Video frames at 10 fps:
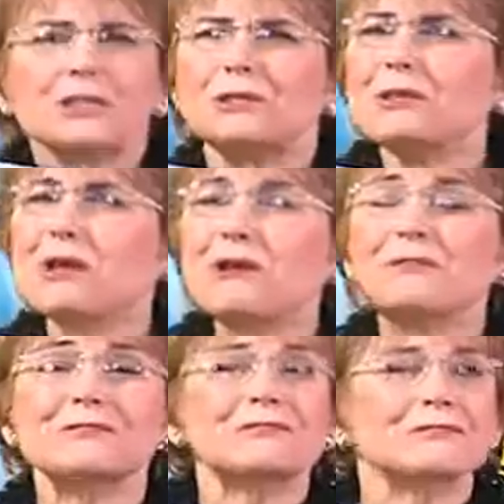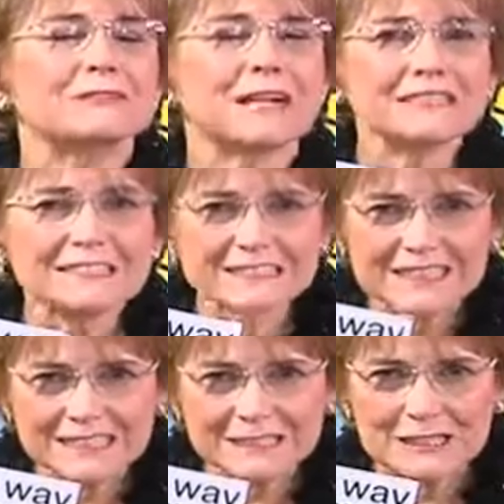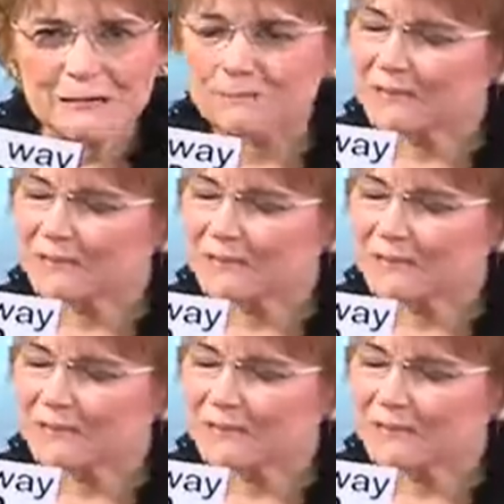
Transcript: No, trust Him.